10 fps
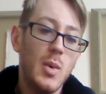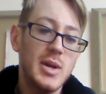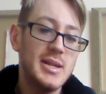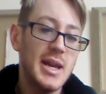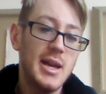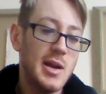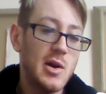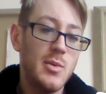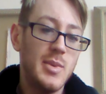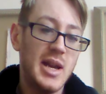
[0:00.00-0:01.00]
When taken in
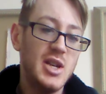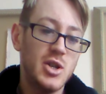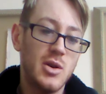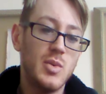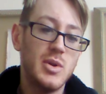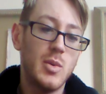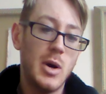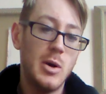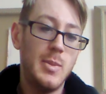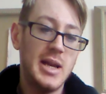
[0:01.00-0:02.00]
combination with a
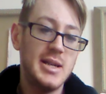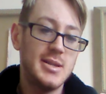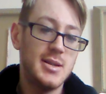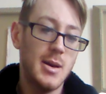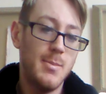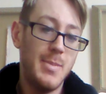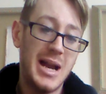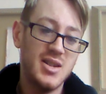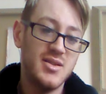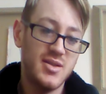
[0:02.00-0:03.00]
well-placed and
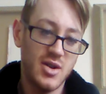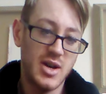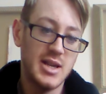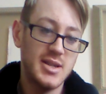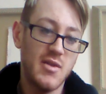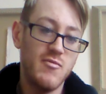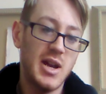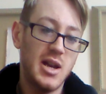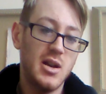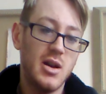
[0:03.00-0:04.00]
balanced diet and
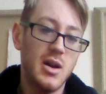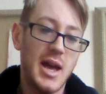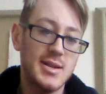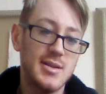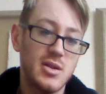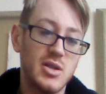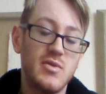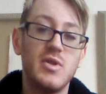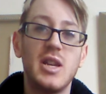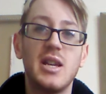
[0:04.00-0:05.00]
regular exercise
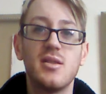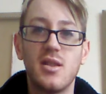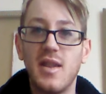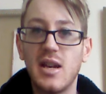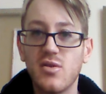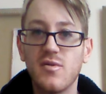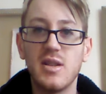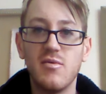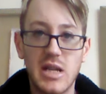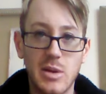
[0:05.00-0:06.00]
routine, so that's
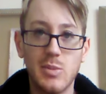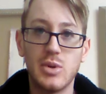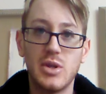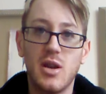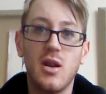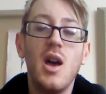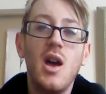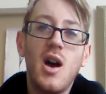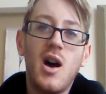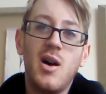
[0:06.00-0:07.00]
obviously really important.
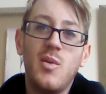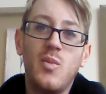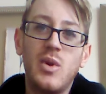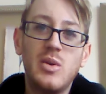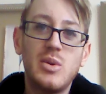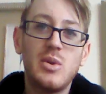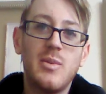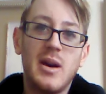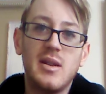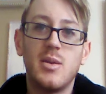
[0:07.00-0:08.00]
We will talk
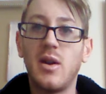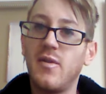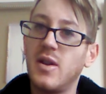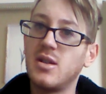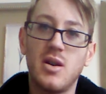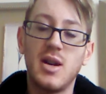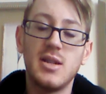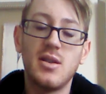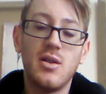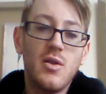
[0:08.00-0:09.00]
about these quick fix
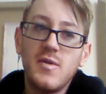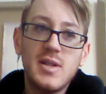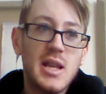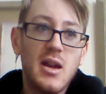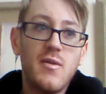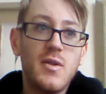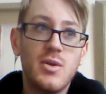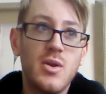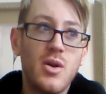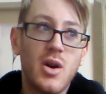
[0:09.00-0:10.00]
diets, and obviously if
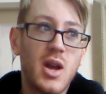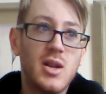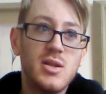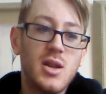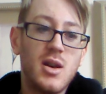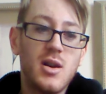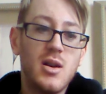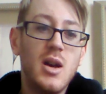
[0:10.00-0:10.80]
you're not going to